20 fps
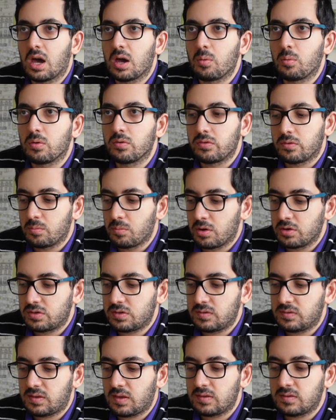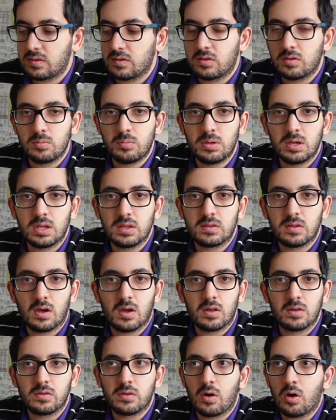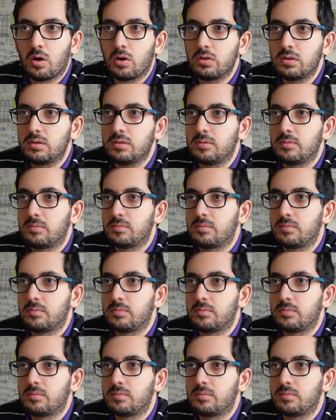I want the motion sensor to be turned on.